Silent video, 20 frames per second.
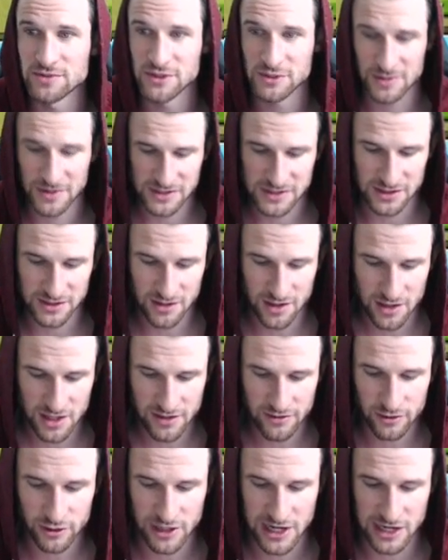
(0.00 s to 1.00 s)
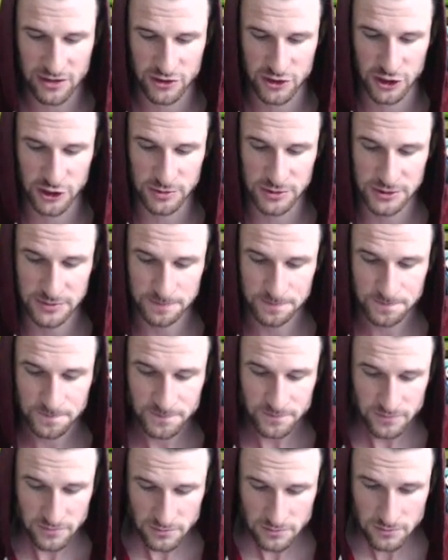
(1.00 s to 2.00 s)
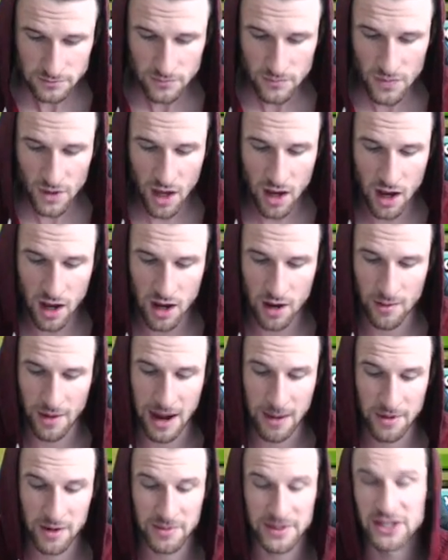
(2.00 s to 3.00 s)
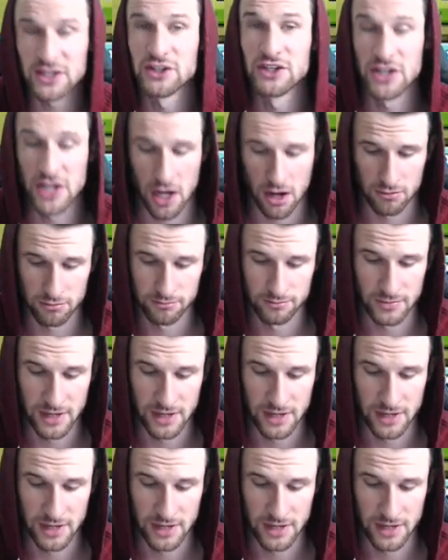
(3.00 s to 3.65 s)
especially low-level ground troops, um, I'm going to be good to go.